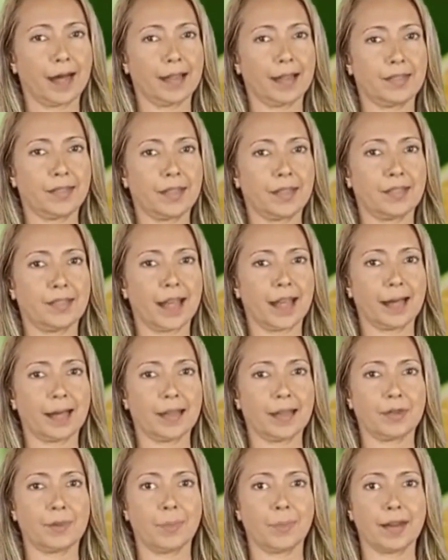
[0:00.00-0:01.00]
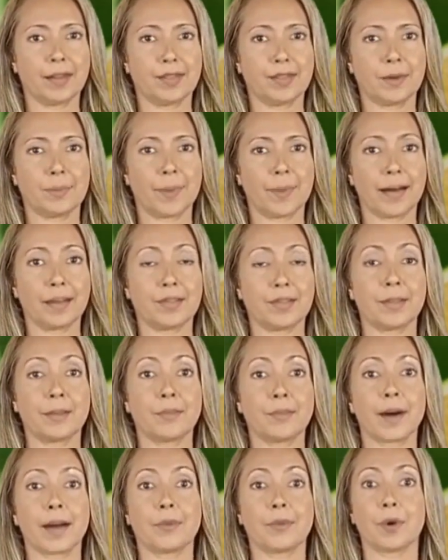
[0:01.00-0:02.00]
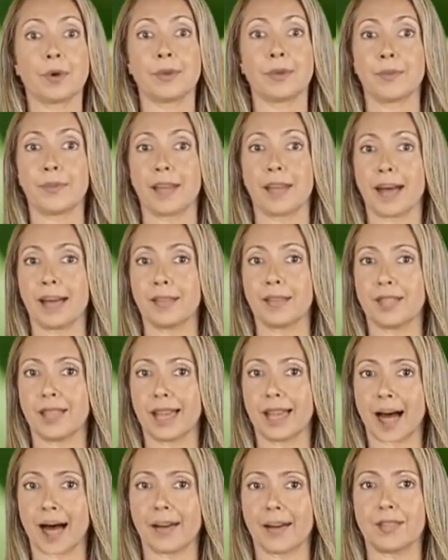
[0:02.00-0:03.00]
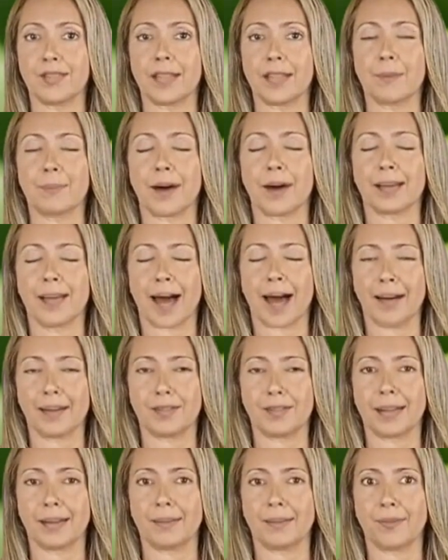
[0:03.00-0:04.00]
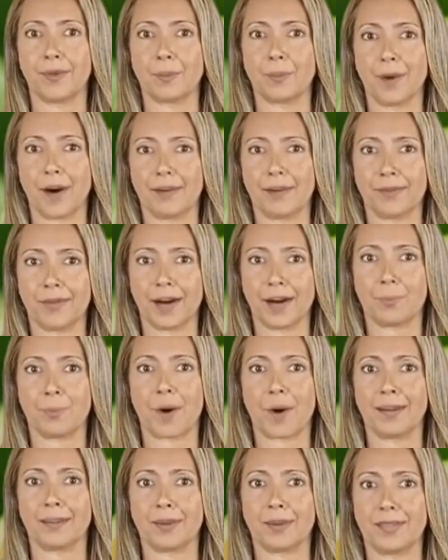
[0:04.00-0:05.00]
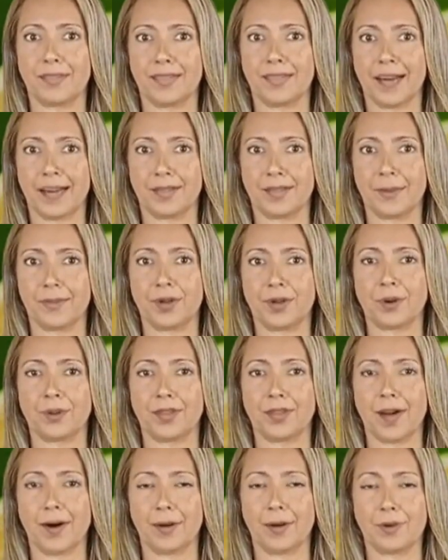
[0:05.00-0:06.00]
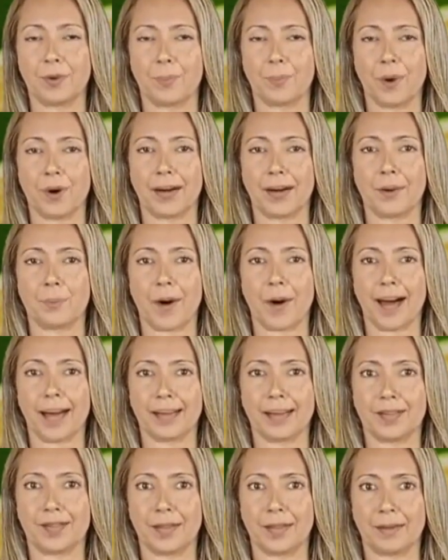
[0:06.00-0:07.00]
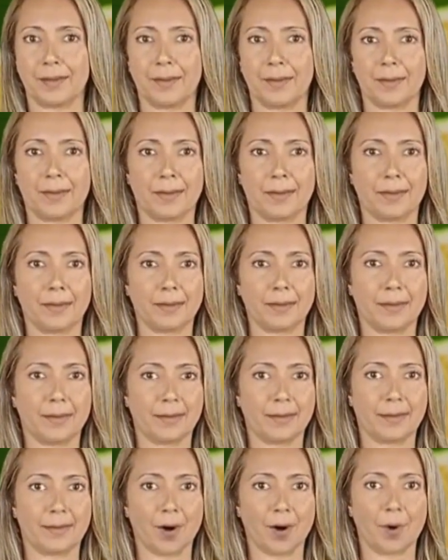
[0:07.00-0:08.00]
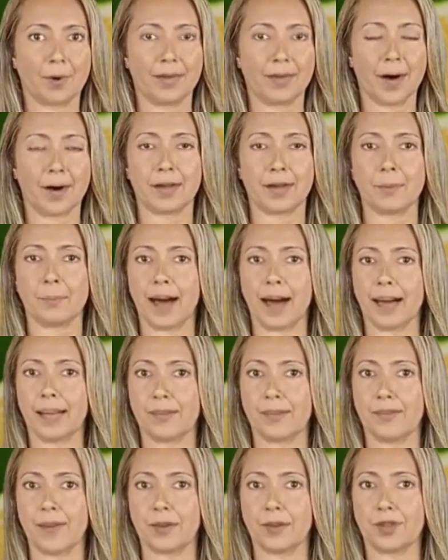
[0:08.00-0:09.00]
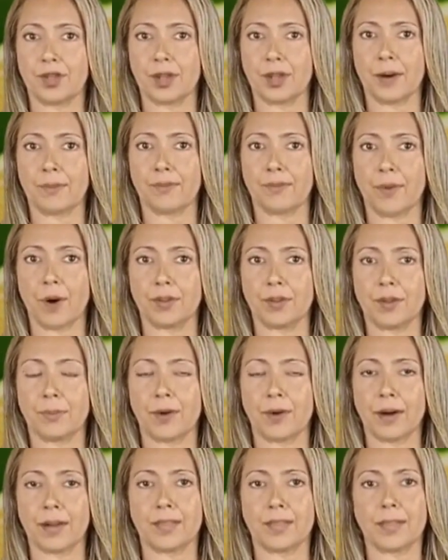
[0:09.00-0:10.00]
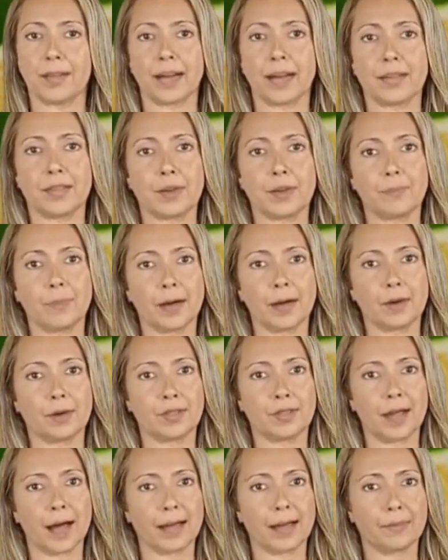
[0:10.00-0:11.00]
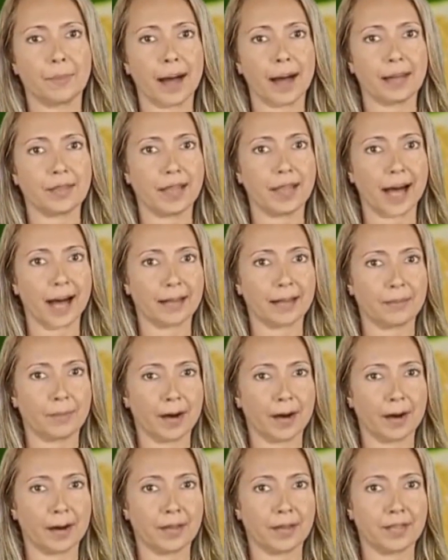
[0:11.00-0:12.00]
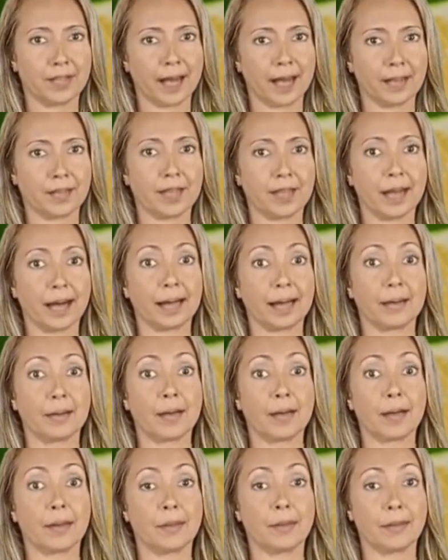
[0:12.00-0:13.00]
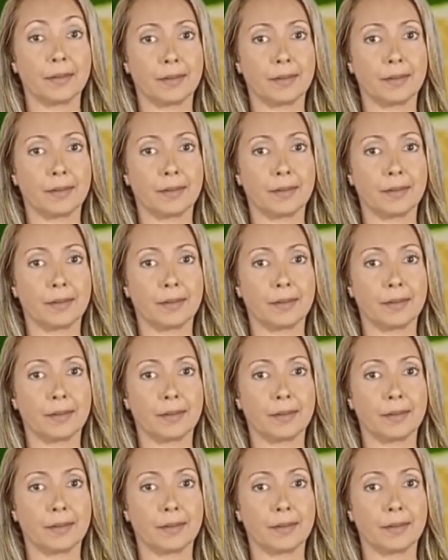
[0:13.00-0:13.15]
It's the second most abundant mineral next to calcium, accounting for roughly 1% of your total body weight. Although the main function of phosphorus is to build and maintain bones and teeth,